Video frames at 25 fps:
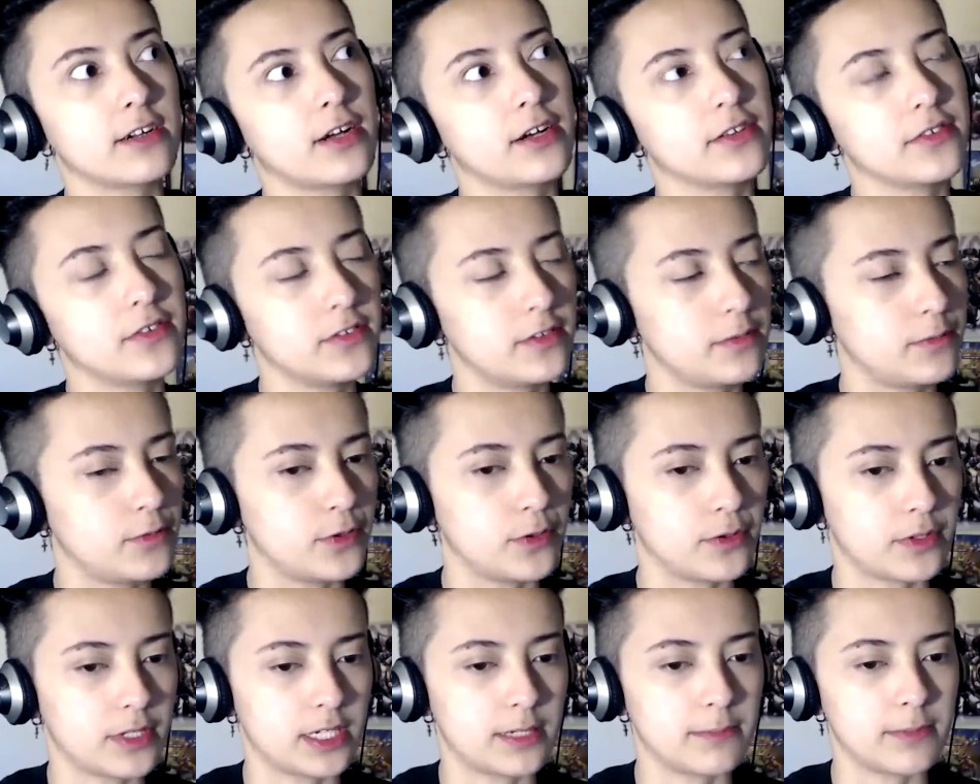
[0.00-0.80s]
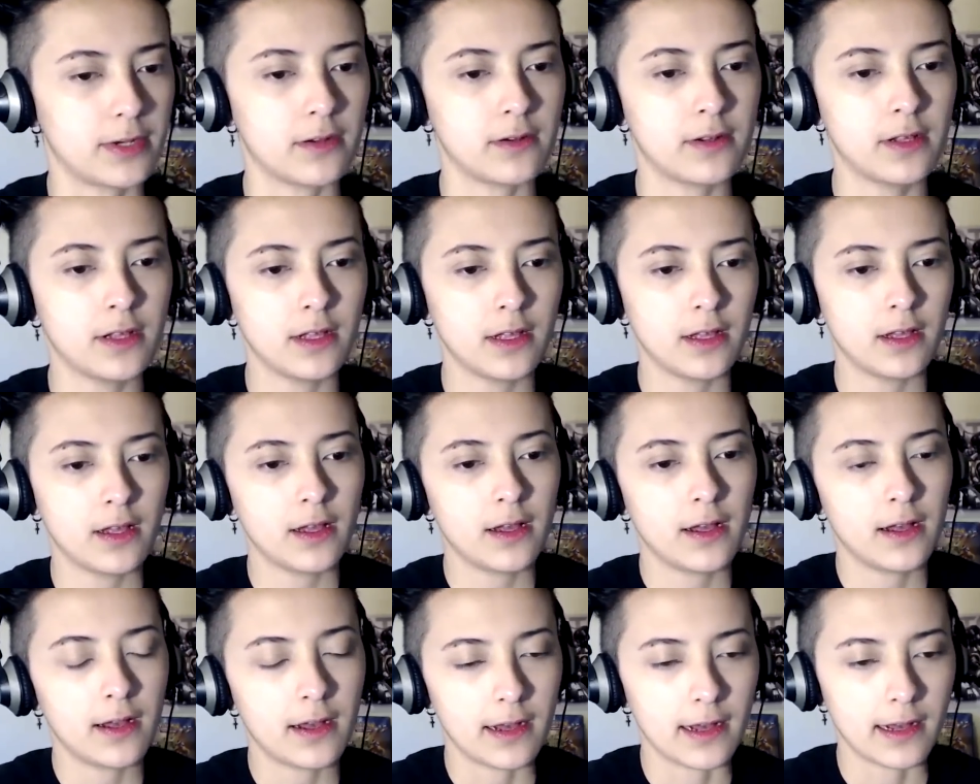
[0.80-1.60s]
cousins I'm talking about.
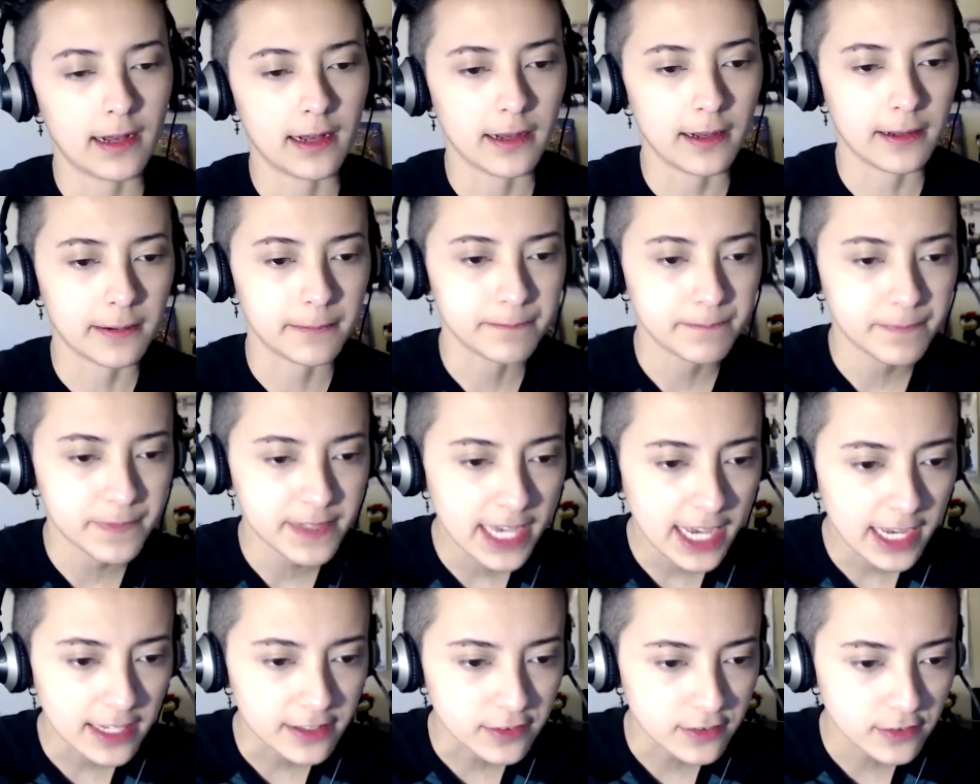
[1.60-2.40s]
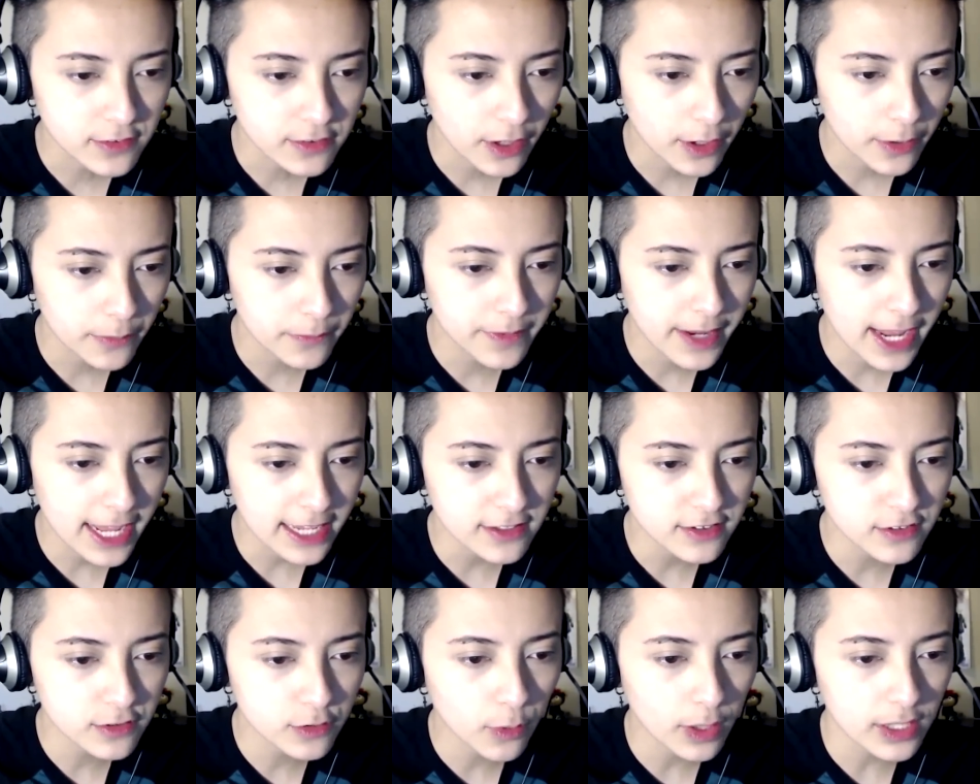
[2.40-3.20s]
Yeah, so
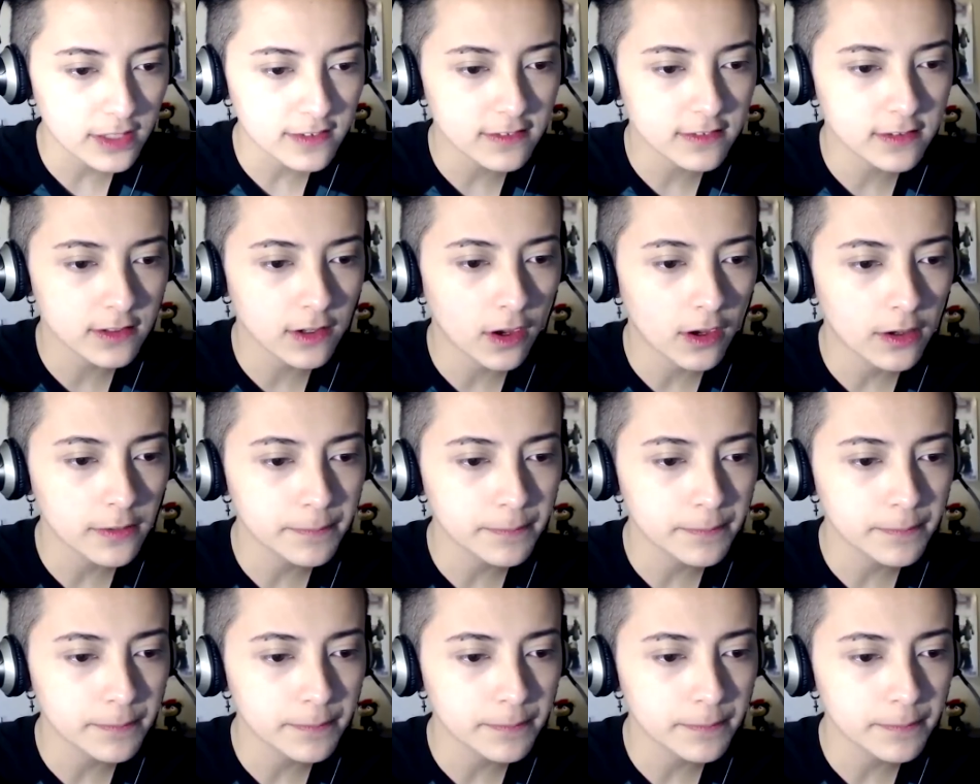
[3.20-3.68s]
next question.